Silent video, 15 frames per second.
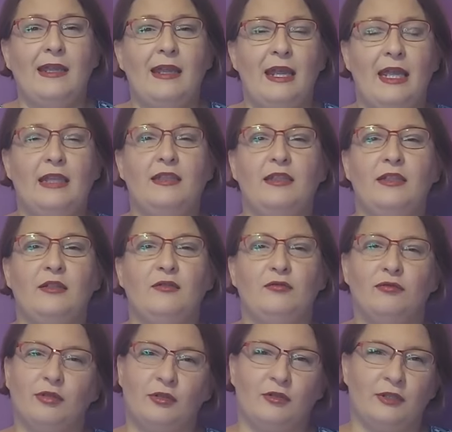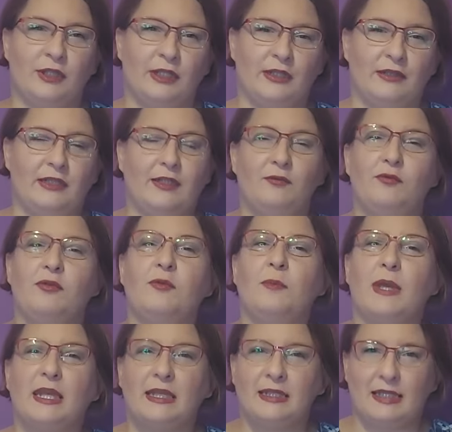any tutorial that would
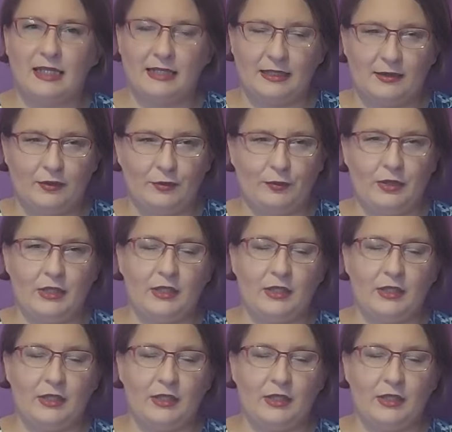make sense to me.